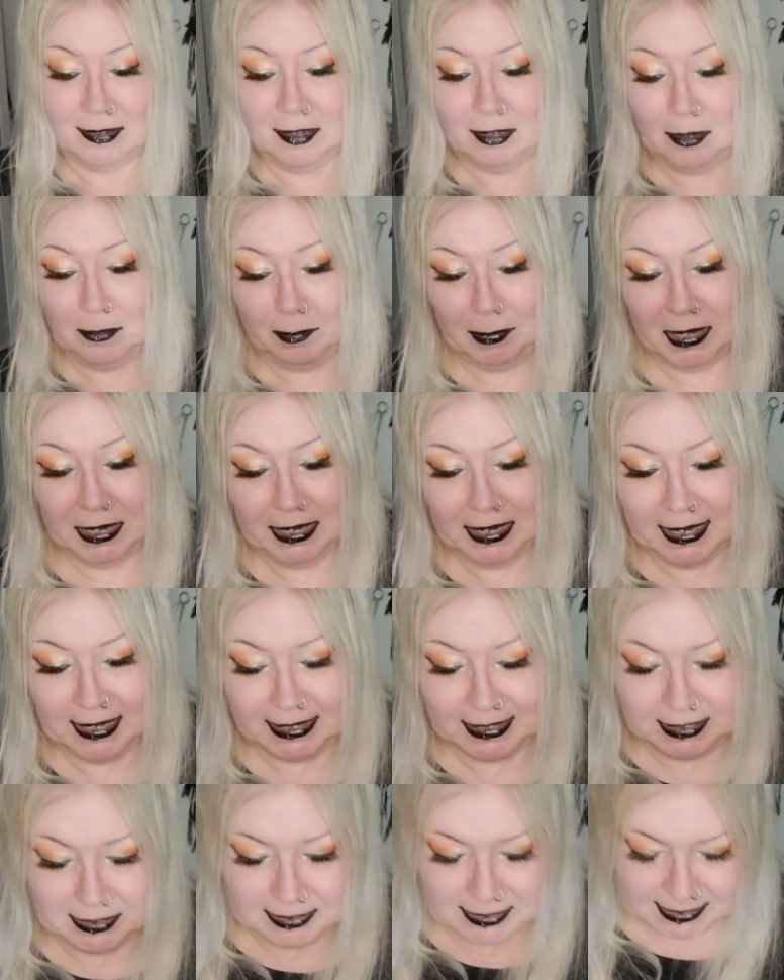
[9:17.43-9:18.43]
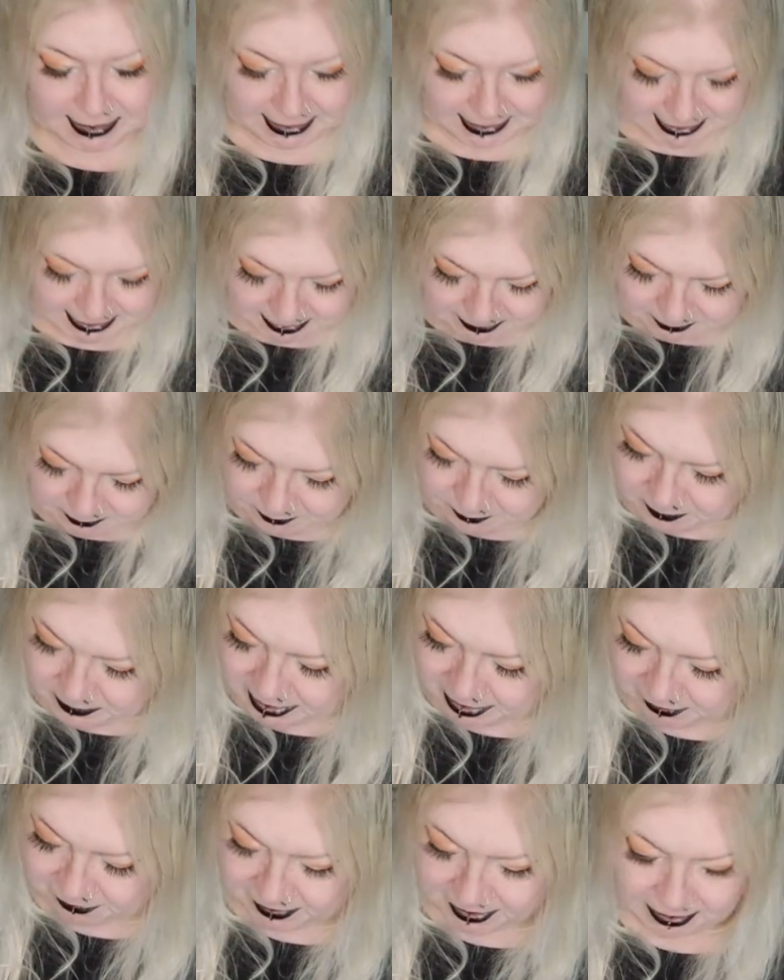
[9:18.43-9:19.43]
But like you see, I
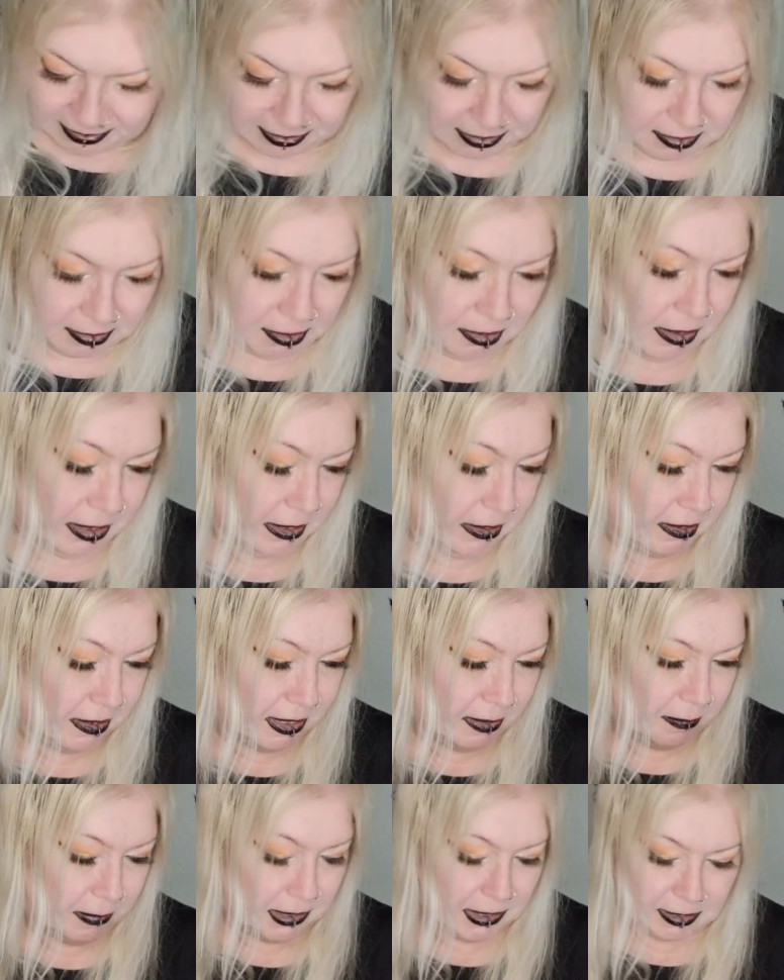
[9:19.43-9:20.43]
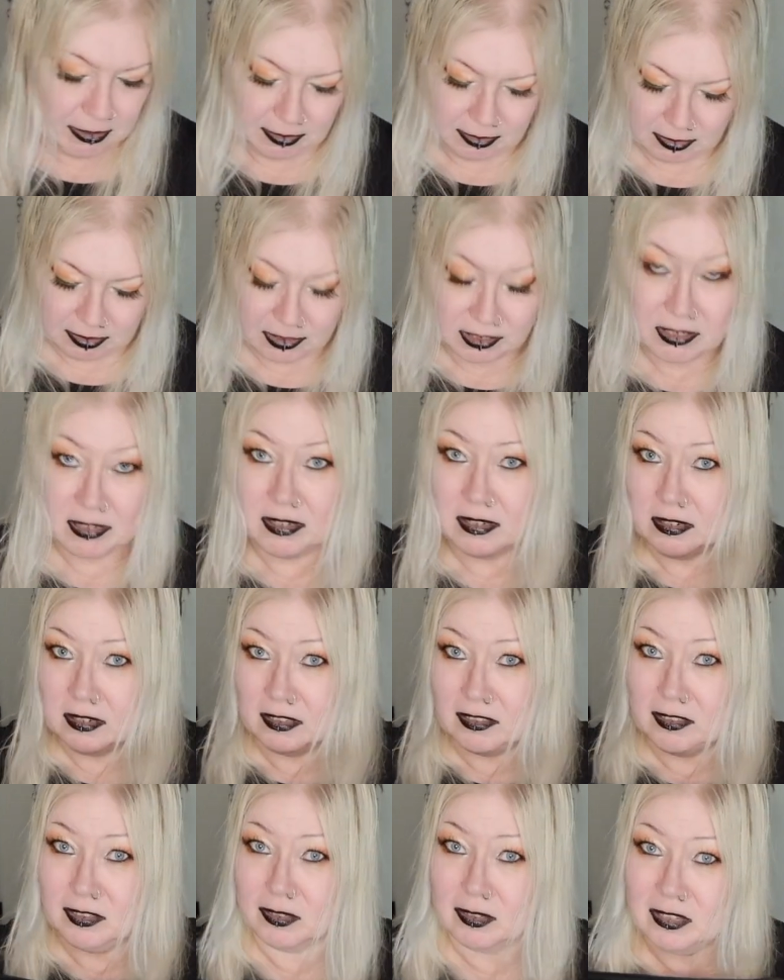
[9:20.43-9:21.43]
think the color gonna be good, not
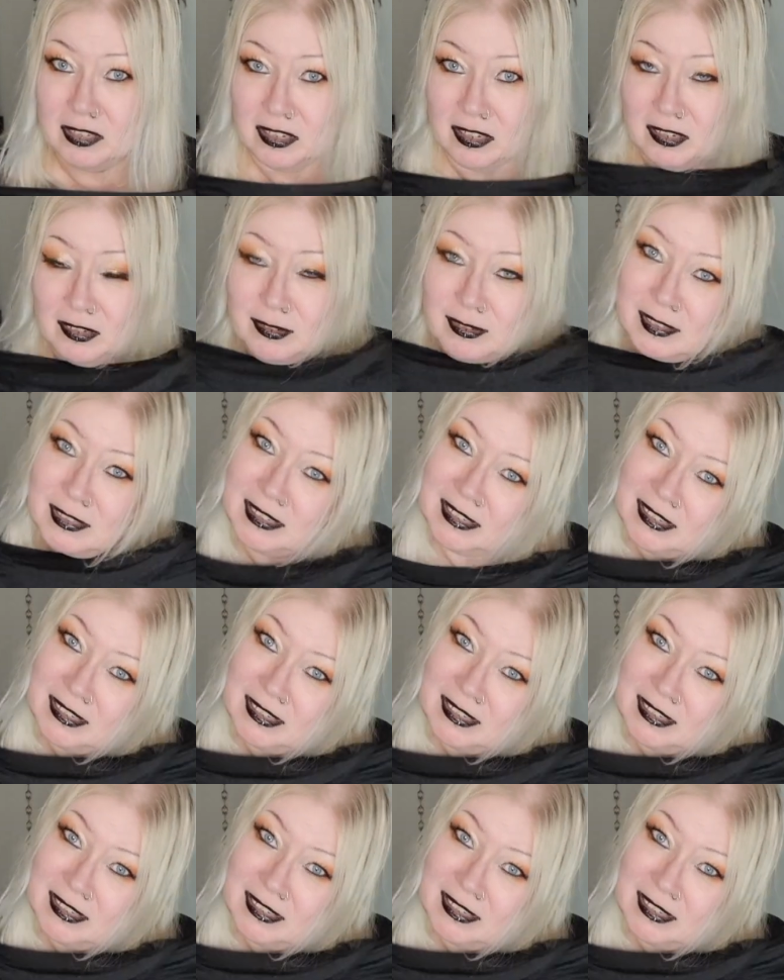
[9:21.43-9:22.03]
too close,